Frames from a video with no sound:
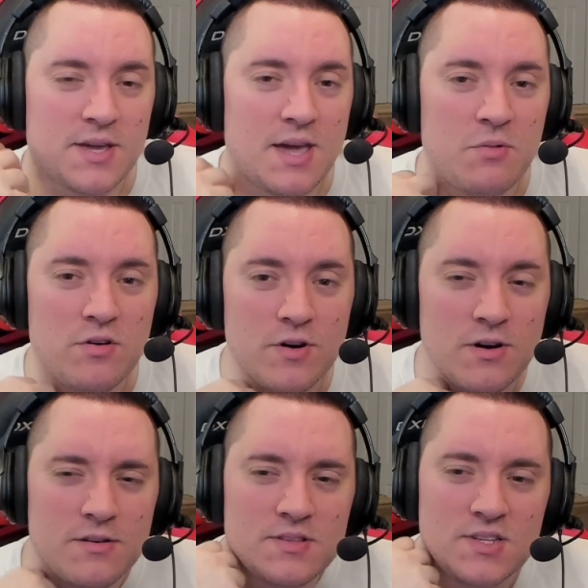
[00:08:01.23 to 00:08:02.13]
came
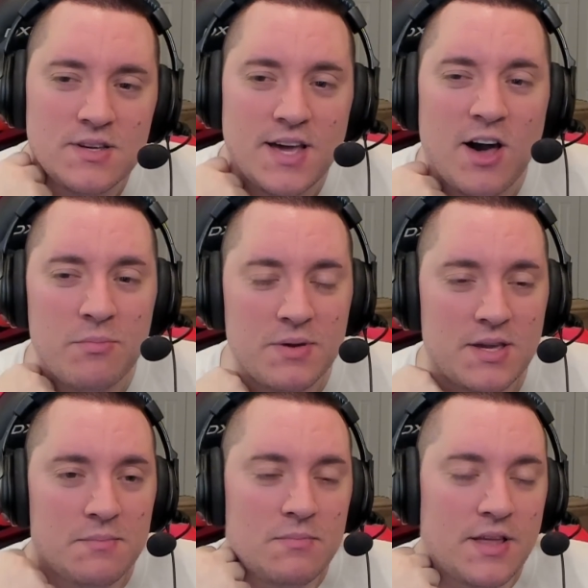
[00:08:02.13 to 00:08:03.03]
over to help
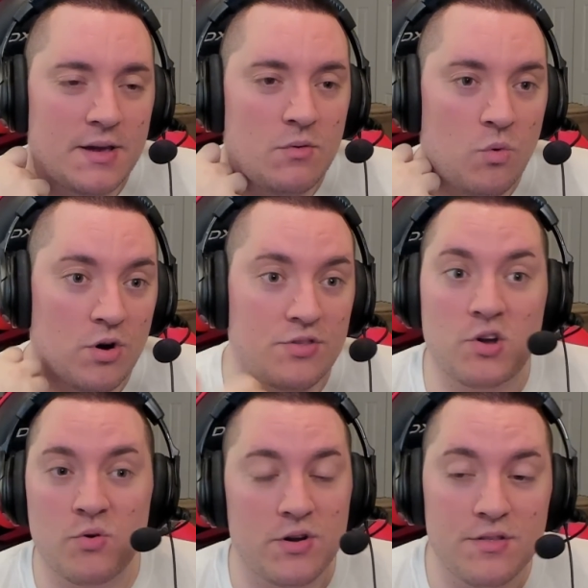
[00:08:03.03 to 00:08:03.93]
me, like, work the
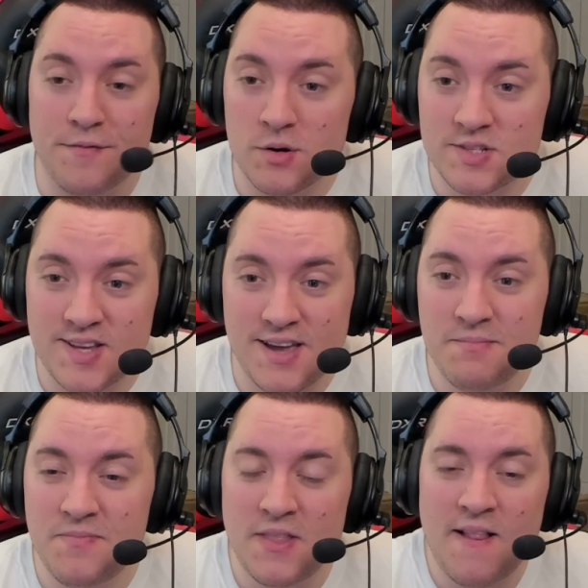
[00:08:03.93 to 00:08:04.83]
grill the first
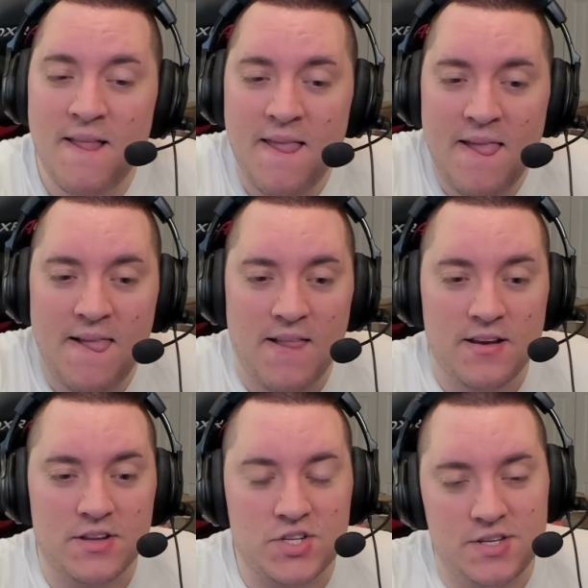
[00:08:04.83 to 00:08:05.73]
time.
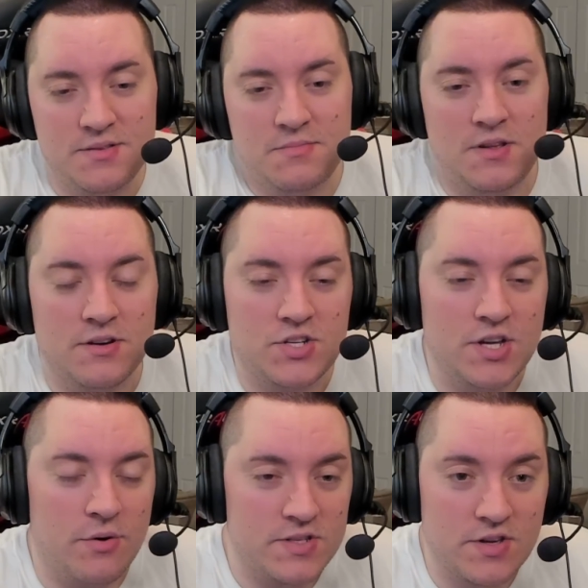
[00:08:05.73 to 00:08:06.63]
Because
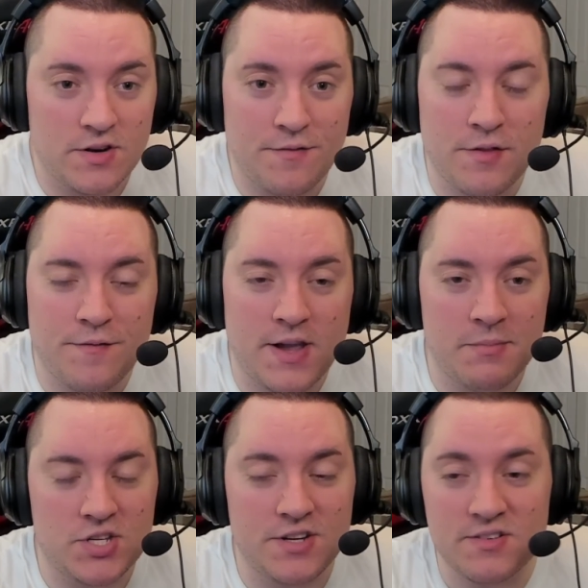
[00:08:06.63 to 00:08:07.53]
she always cooked for the
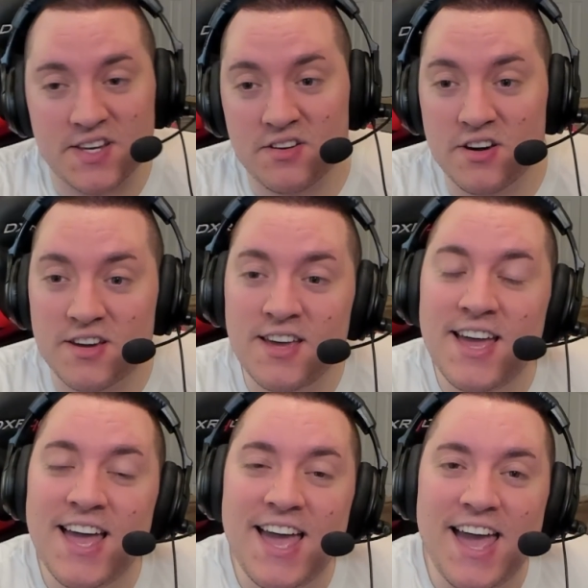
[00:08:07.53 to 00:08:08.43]
family. She knows how to cook.
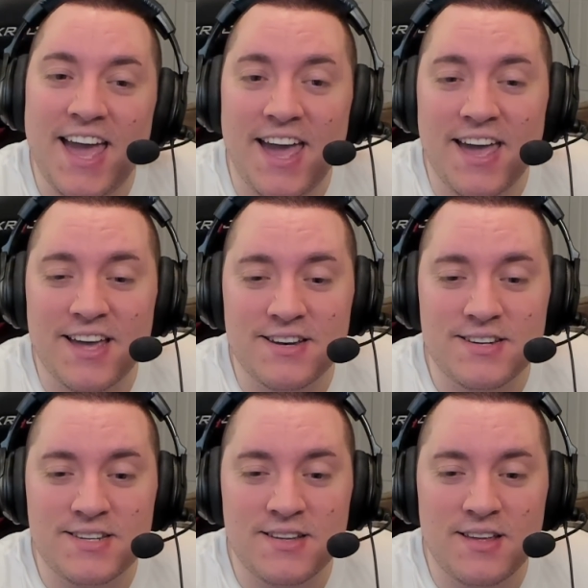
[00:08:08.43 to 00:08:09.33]
And